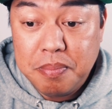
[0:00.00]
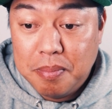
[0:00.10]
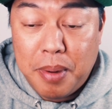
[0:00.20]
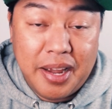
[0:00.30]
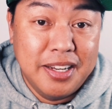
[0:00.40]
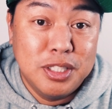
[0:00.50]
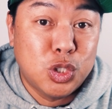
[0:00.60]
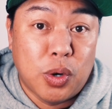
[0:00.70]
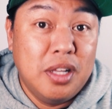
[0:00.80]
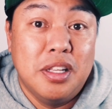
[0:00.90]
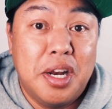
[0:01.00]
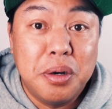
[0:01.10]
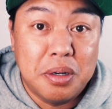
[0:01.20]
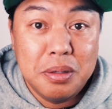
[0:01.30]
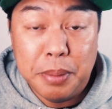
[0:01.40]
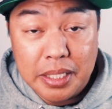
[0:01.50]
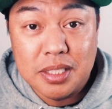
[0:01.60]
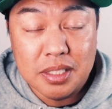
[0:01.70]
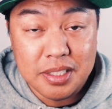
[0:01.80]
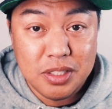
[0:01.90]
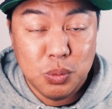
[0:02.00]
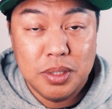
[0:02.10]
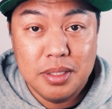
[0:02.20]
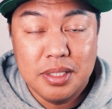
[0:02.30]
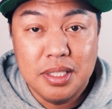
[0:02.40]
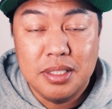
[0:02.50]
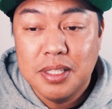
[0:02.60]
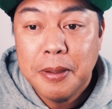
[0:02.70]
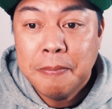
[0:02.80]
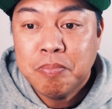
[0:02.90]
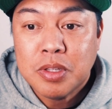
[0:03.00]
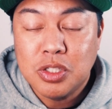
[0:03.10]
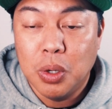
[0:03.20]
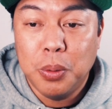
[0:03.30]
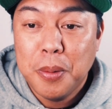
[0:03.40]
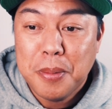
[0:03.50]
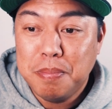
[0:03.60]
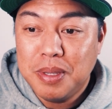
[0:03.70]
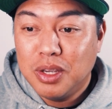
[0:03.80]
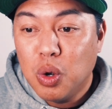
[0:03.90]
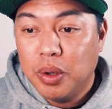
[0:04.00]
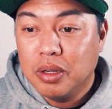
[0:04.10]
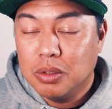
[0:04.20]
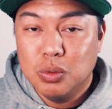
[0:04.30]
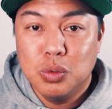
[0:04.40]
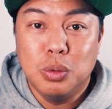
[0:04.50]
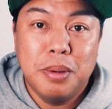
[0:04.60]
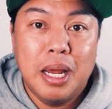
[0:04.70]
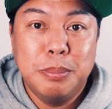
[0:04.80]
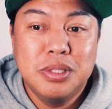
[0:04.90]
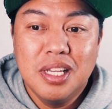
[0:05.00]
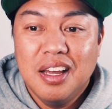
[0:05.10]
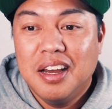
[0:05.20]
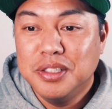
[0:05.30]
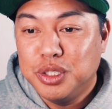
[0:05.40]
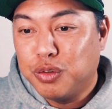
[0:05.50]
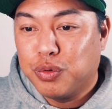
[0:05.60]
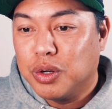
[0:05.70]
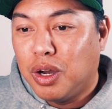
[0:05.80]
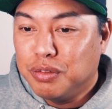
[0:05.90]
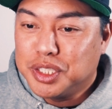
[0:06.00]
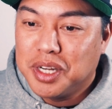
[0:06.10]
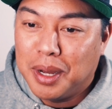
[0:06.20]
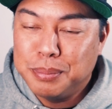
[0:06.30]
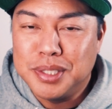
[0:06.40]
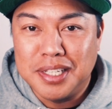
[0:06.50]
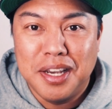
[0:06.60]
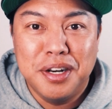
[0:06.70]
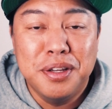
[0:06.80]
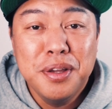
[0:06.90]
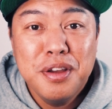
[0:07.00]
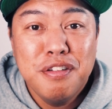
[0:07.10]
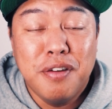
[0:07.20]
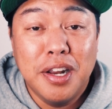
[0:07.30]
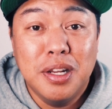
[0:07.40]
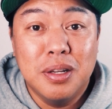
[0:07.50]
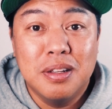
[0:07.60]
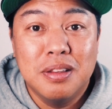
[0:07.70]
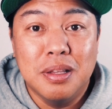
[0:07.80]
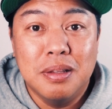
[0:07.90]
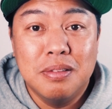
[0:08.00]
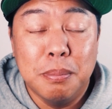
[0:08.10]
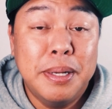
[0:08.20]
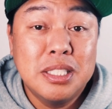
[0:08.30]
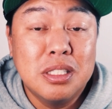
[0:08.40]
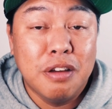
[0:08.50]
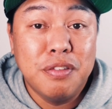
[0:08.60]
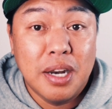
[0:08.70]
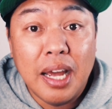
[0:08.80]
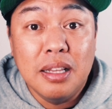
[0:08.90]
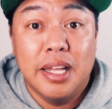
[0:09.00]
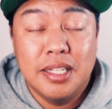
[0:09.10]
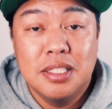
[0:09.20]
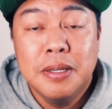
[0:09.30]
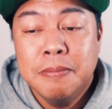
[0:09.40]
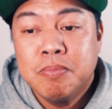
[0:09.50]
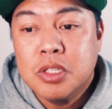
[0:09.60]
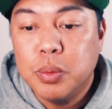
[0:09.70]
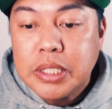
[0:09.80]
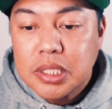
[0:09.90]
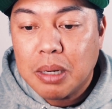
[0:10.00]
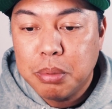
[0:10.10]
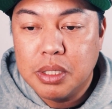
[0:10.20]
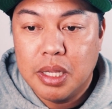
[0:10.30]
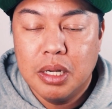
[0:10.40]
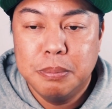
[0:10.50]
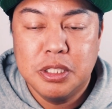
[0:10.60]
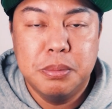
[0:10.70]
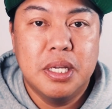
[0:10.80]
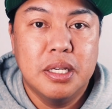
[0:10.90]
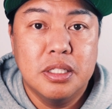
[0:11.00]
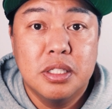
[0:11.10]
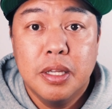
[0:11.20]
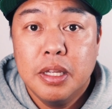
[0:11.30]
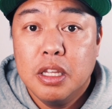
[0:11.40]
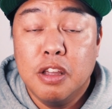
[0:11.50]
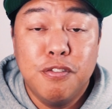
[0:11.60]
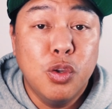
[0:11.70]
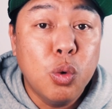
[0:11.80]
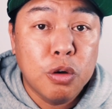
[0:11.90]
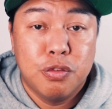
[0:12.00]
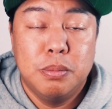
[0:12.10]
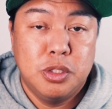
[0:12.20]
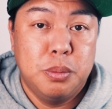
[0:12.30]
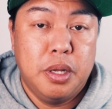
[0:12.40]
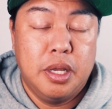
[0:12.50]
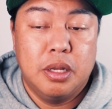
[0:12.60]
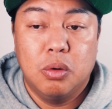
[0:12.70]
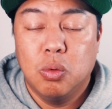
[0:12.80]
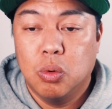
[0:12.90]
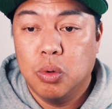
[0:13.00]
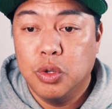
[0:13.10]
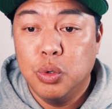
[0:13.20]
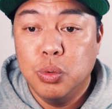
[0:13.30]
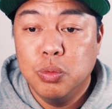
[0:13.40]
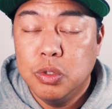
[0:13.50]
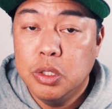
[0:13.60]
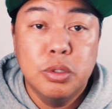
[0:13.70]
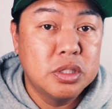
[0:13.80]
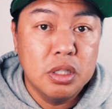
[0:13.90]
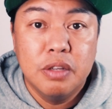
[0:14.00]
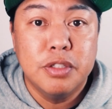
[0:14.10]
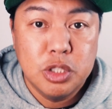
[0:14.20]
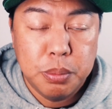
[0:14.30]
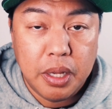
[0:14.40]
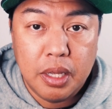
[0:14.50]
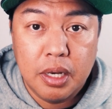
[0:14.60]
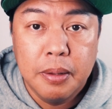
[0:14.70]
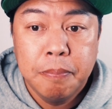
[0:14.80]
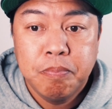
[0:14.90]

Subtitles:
my trial and error, basically, is what this is. So me going on Google Maps, hunting for golf shops, and kind of finding the best stuff that I liked. The reason I bring that up is because if you're from Japan, or you used to live in Japan,